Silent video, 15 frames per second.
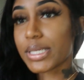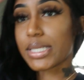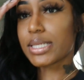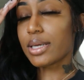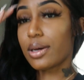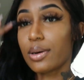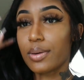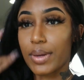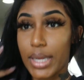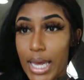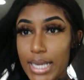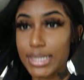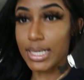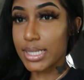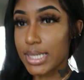But so
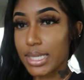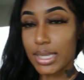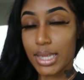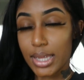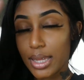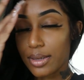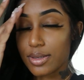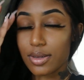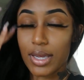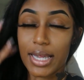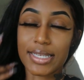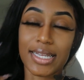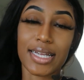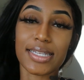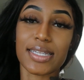yes, that's
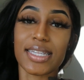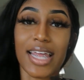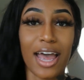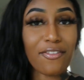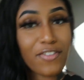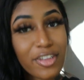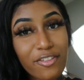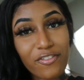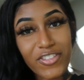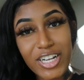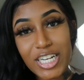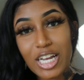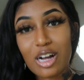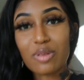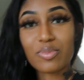that for the
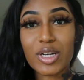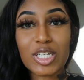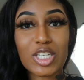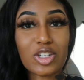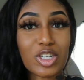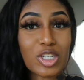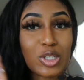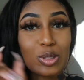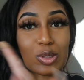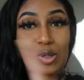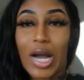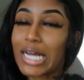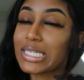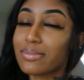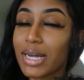video. Make sure you
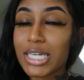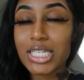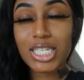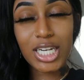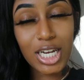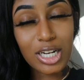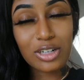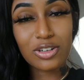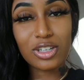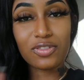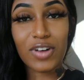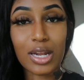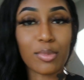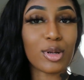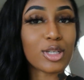subscribe to my channel,
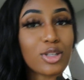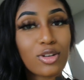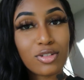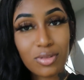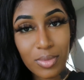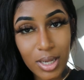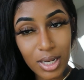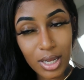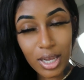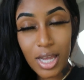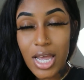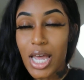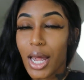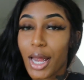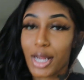you follow me on social
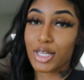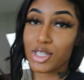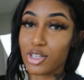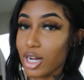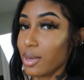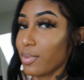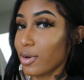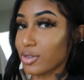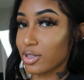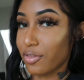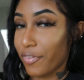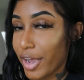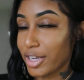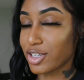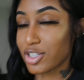media, and you turn your post
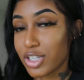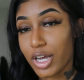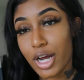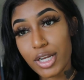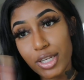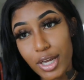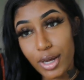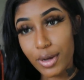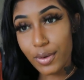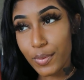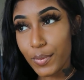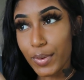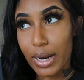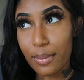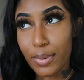notifications so y'all
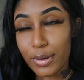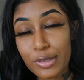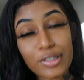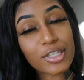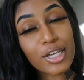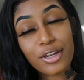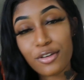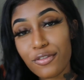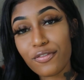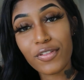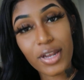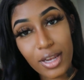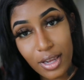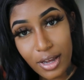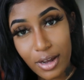know when I post a new
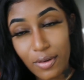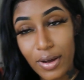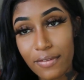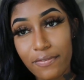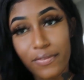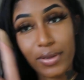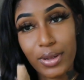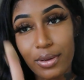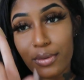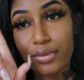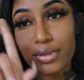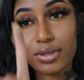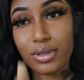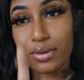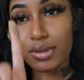video. I
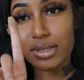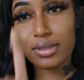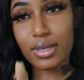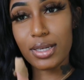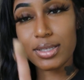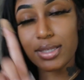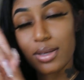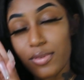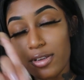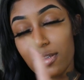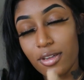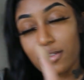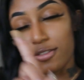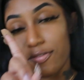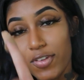feel so disgusting
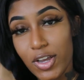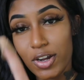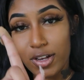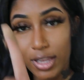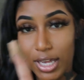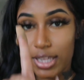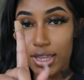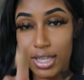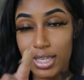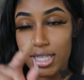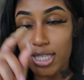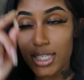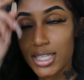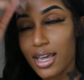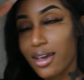with this finger like
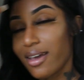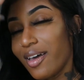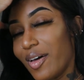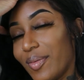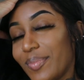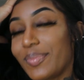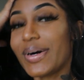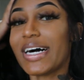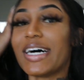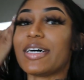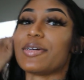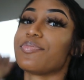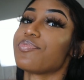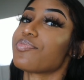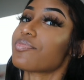this.
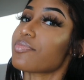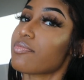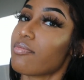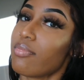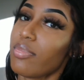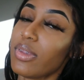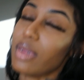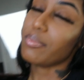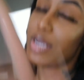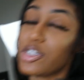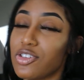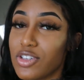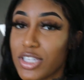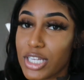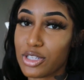But
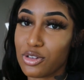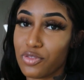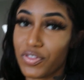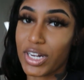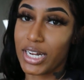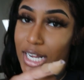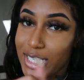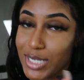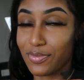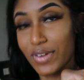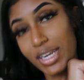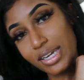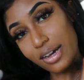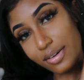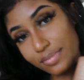make sure you stay tuned for the next
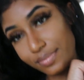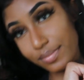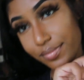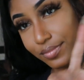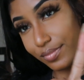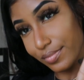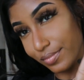video.